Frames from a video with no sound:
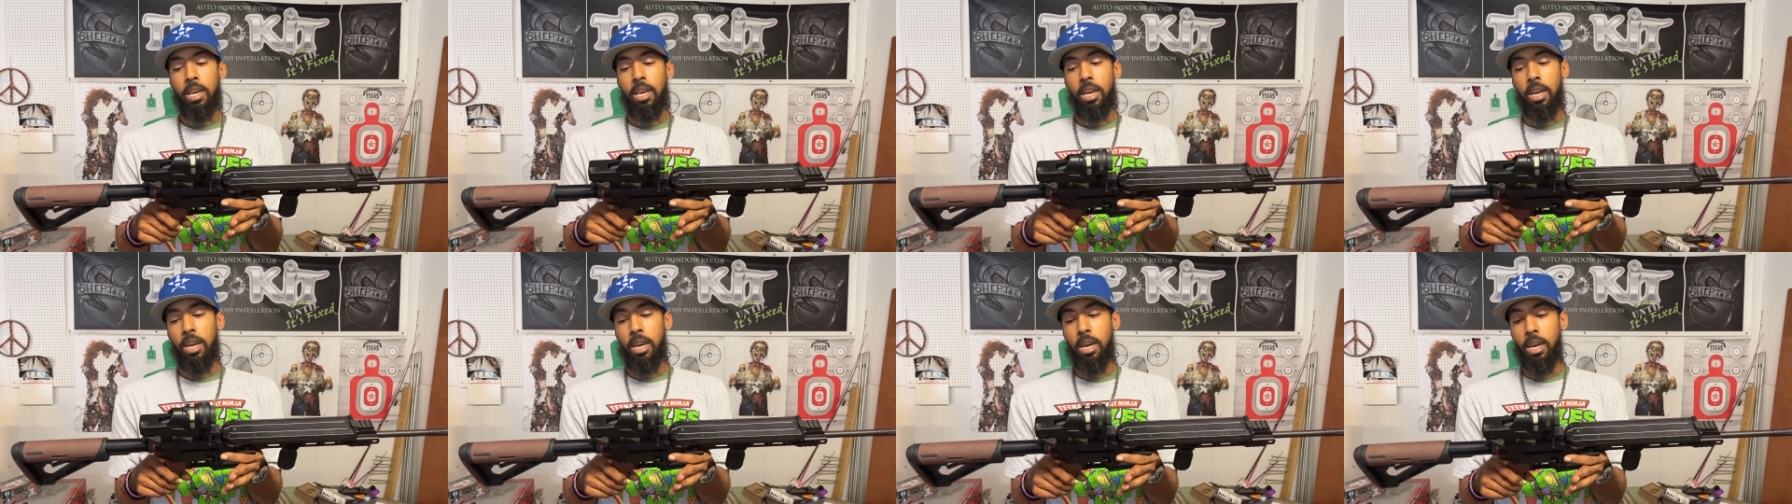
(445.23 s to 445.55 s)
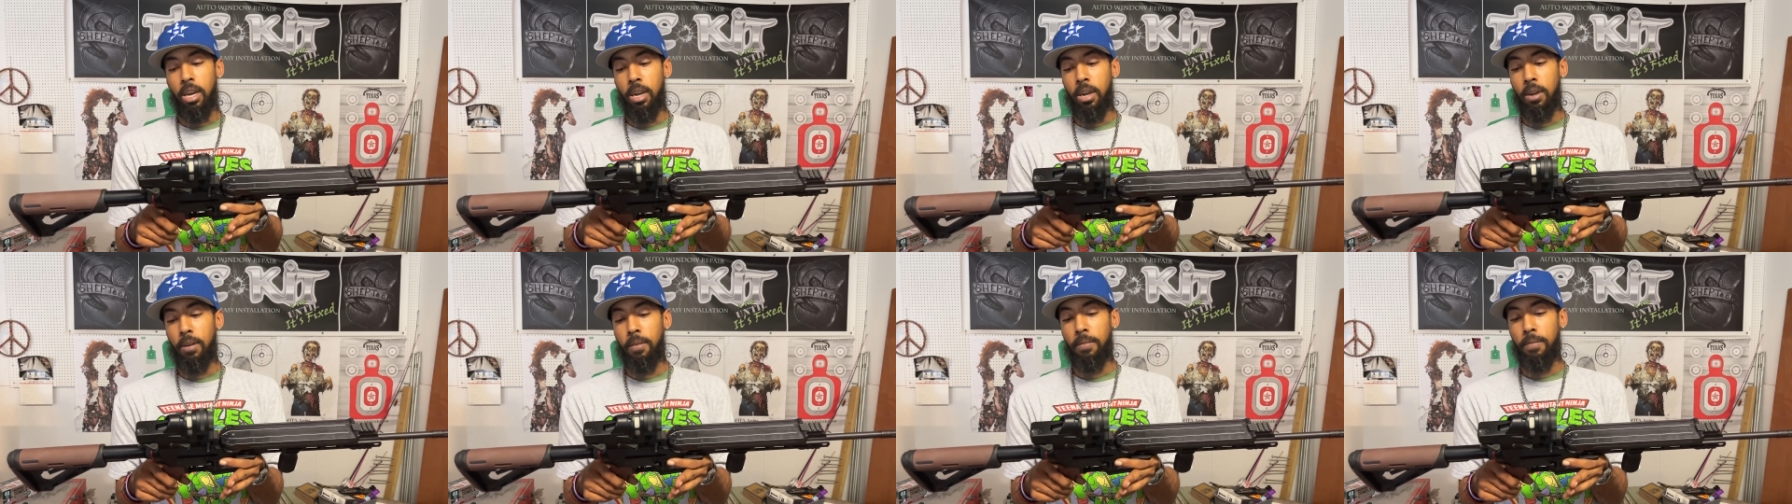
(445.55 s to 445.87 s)

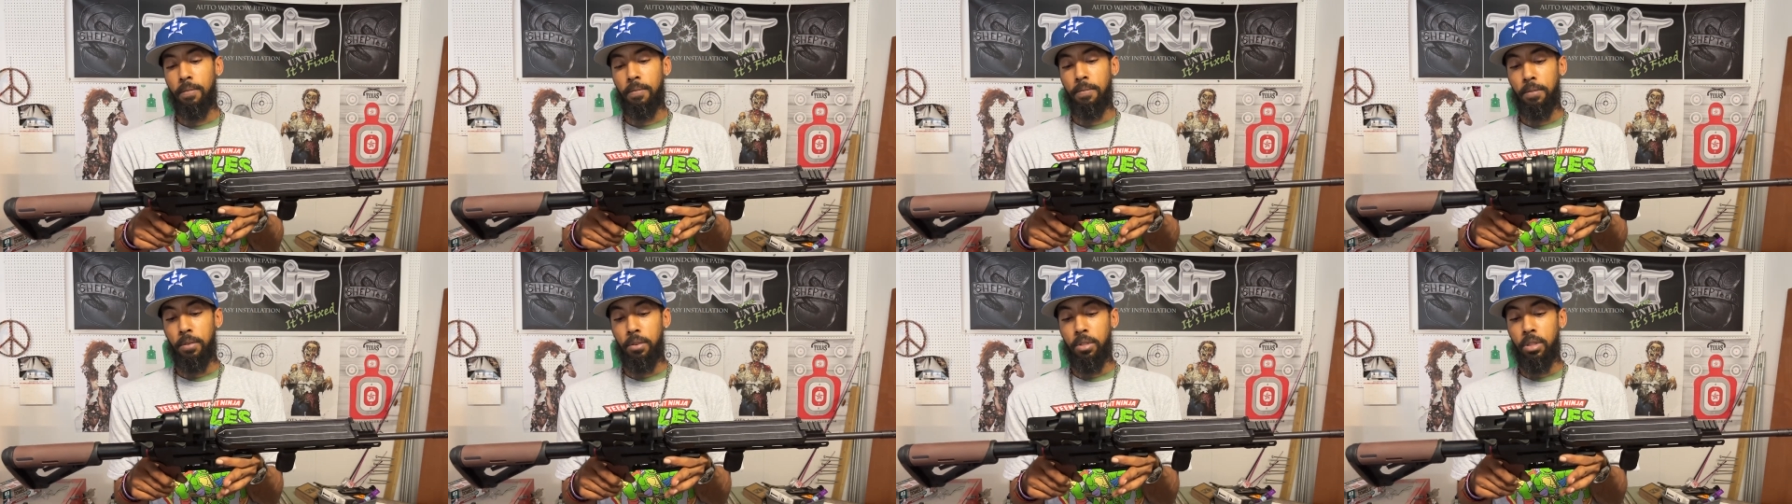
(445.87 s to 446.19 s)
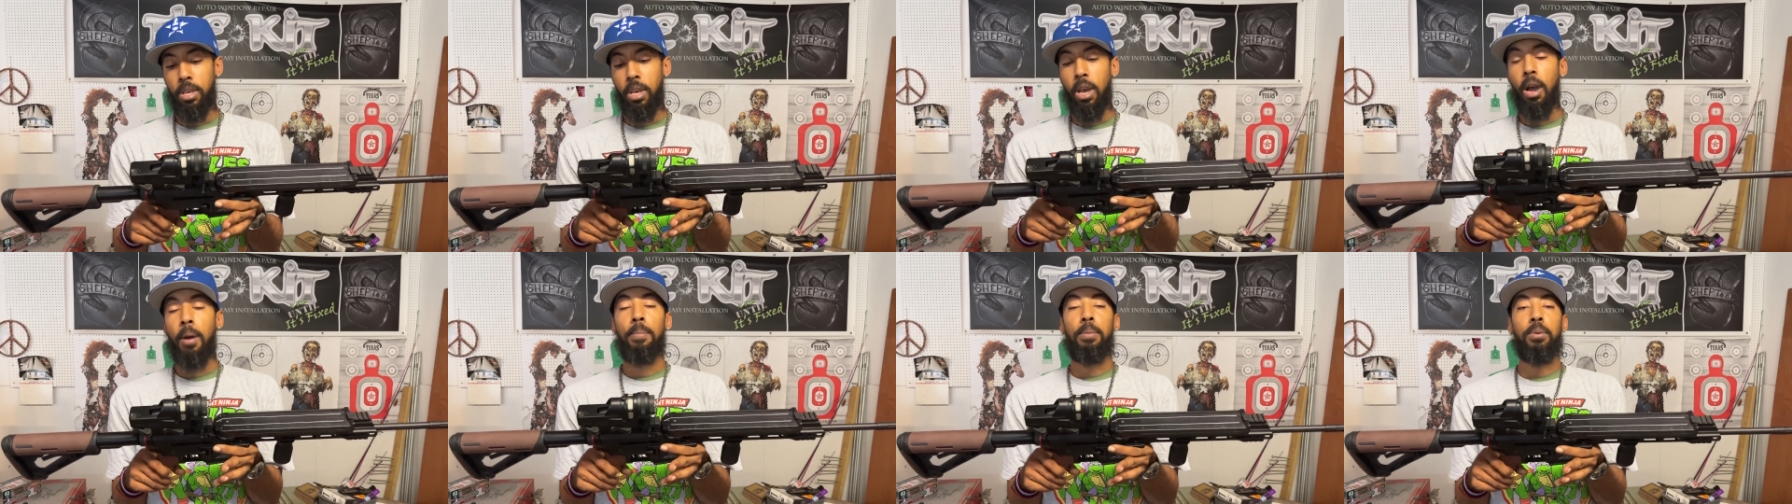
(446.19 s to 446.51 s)
for
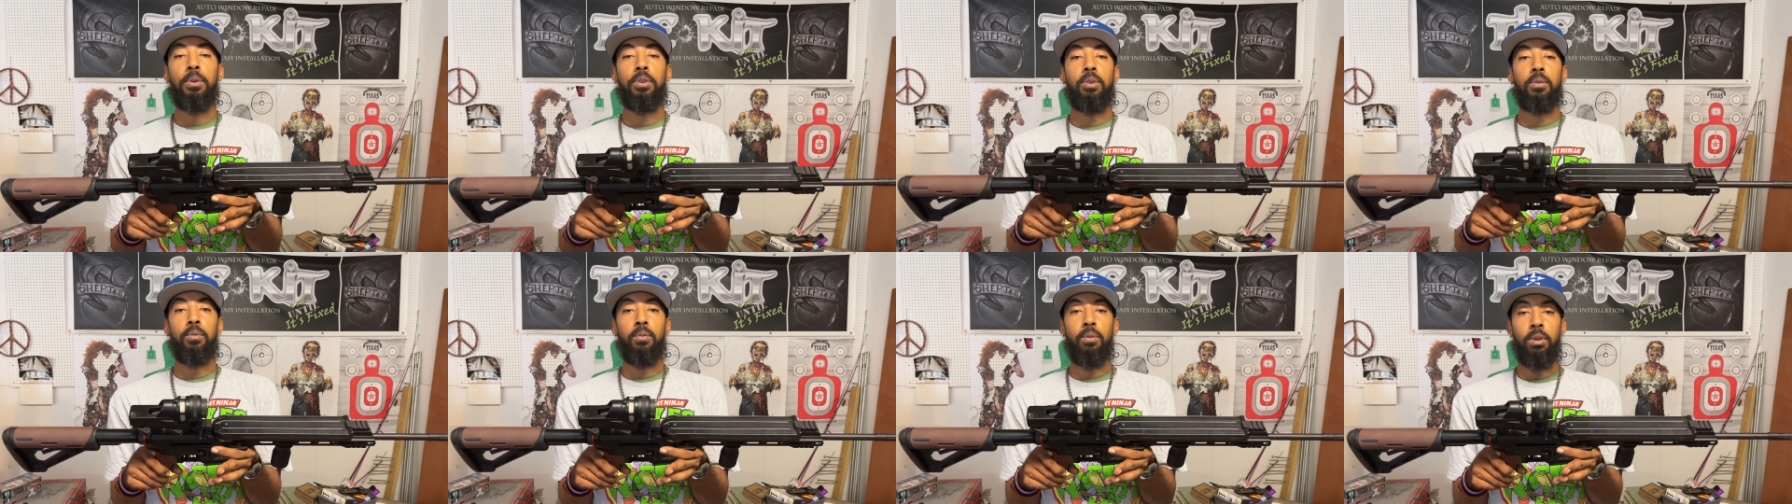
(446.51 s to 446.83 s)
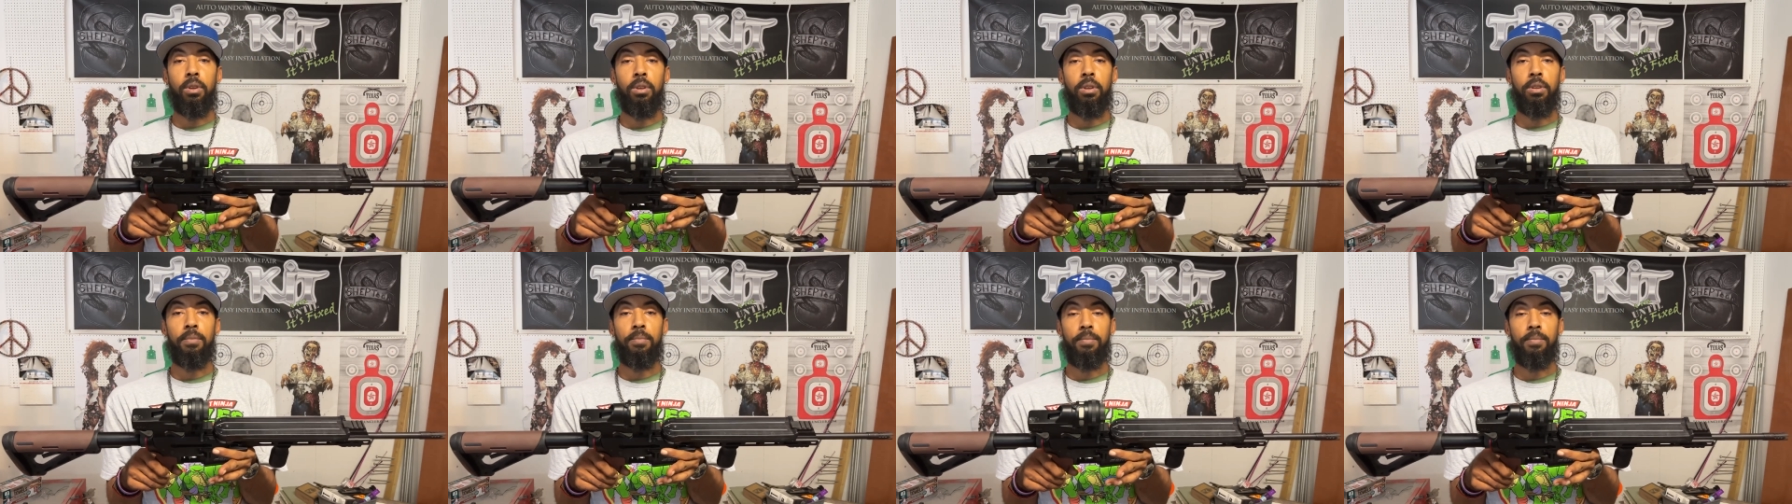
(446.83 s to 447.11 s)
the upper to run.